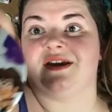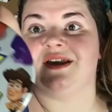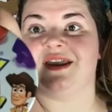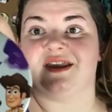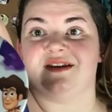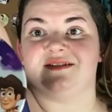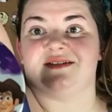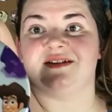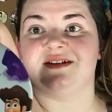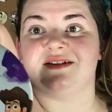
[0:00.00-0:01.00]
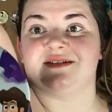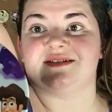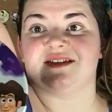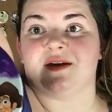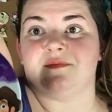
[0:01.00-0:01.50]
and
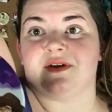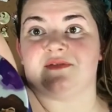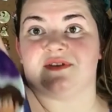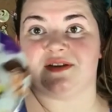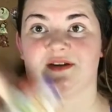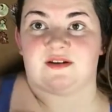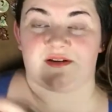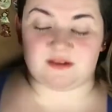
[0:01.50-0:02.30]
some of the